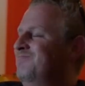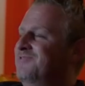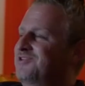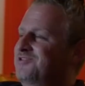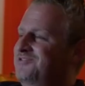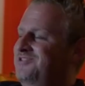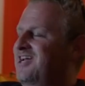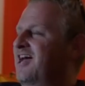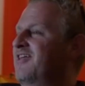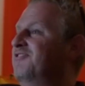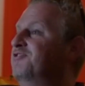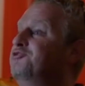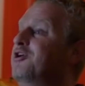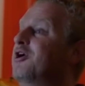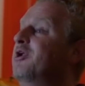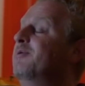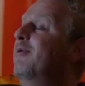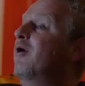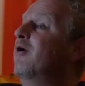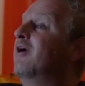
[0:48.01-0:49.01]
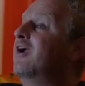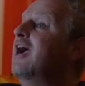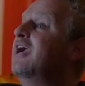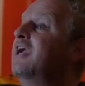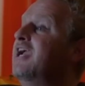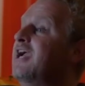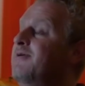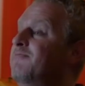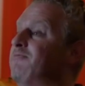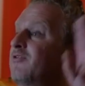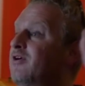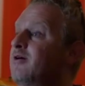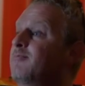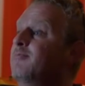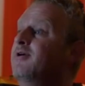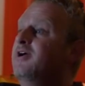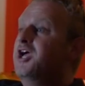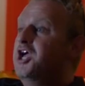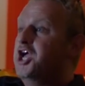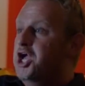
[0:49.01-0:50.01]
the side of the trailer park I came
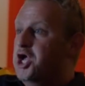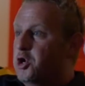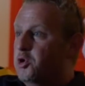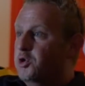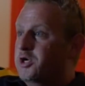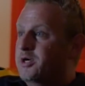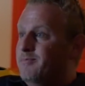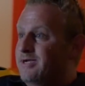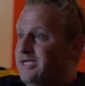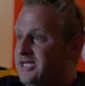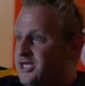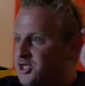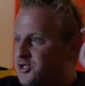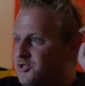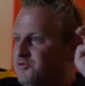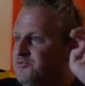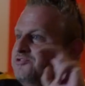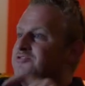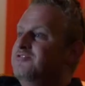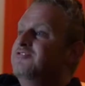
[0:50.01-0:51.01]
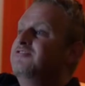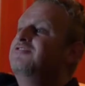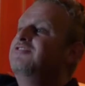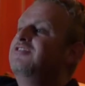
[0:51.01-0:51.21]
from, El Caminos.